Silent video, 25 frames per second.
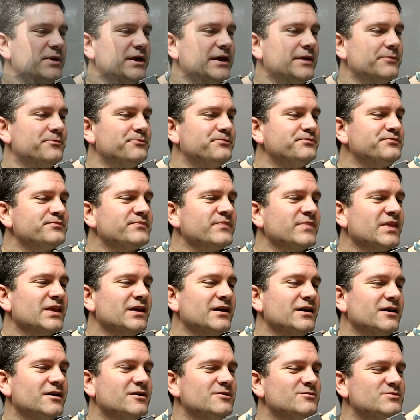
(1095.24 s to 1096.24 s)
in.
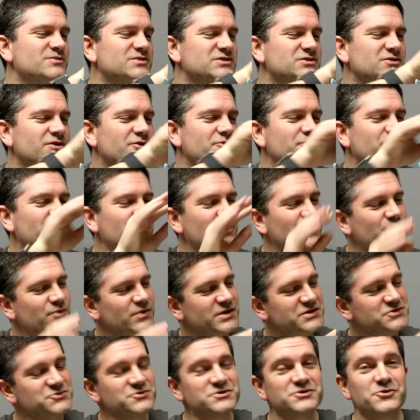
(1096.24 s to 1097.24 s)
So
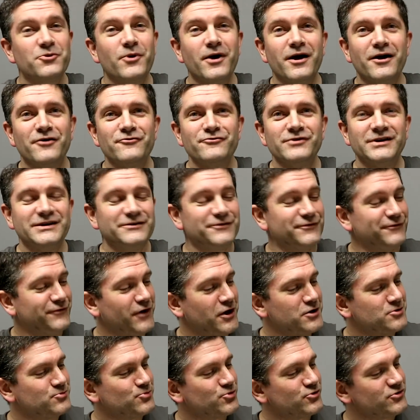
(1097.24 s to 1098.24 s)
this was quite a really
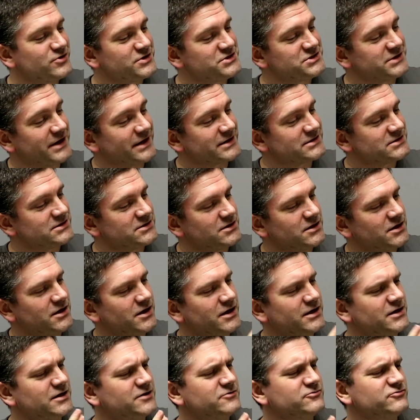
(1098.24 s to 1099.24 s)
fun project and
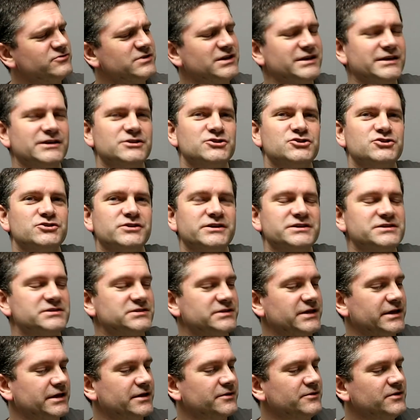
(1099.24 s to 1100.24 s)
a really
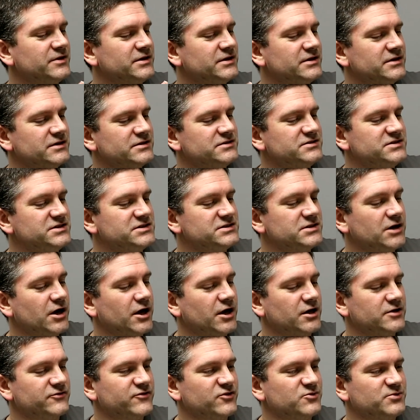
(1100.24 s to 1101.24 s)
interesting
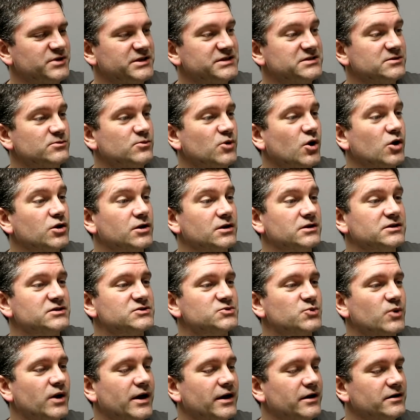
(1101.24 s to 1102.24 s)
design for me to model
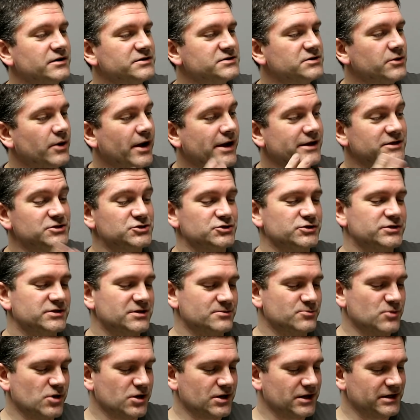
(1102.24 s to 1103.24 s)
as well. So I enjoyed
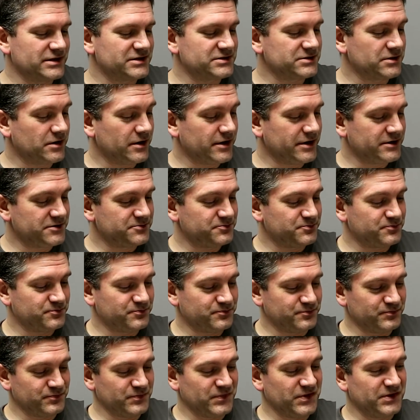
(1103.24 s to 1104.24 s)
the modelling side,
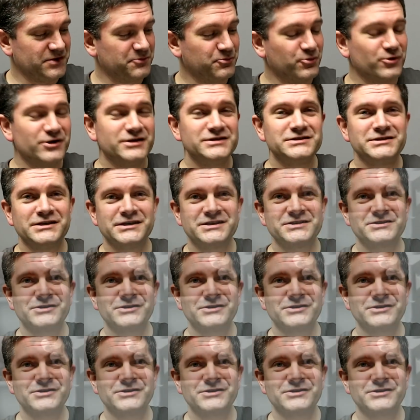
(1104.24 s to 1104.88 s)
the printing